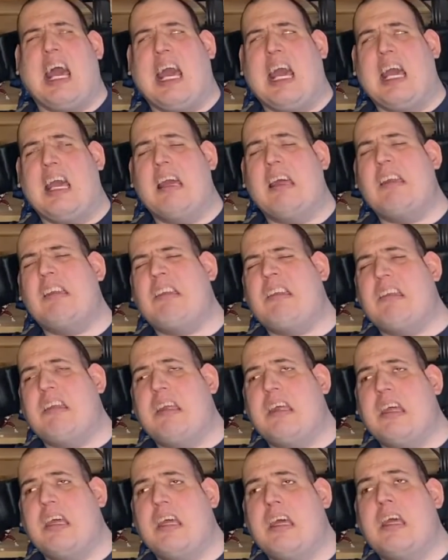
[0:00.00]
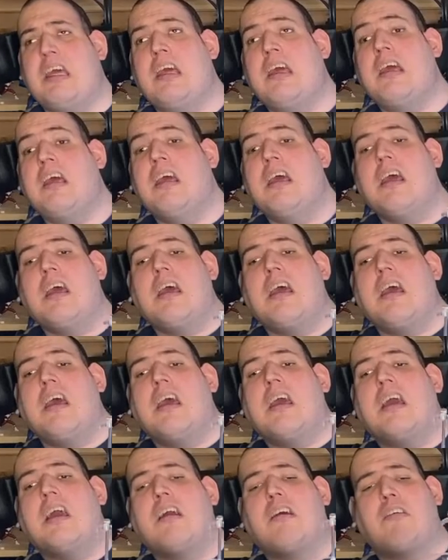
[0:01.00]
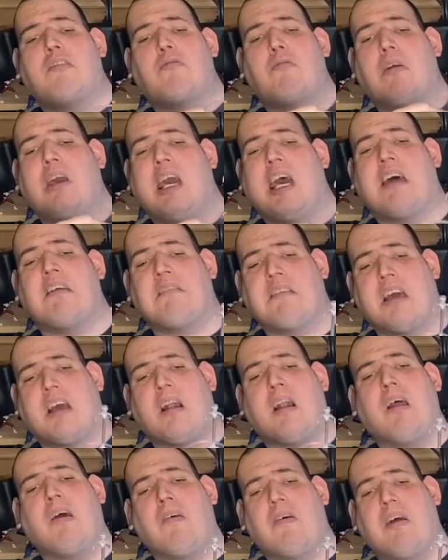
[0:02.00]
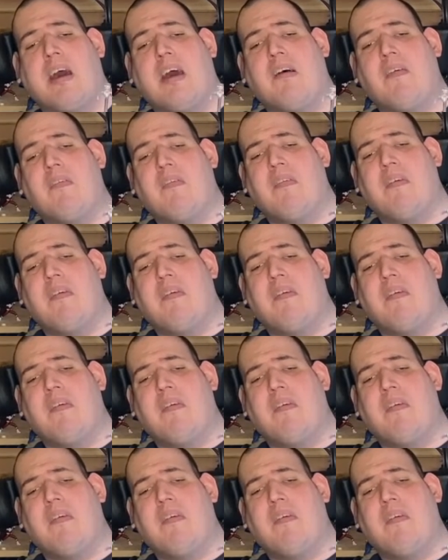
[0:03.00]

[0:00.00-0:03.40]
is because we had to glue it,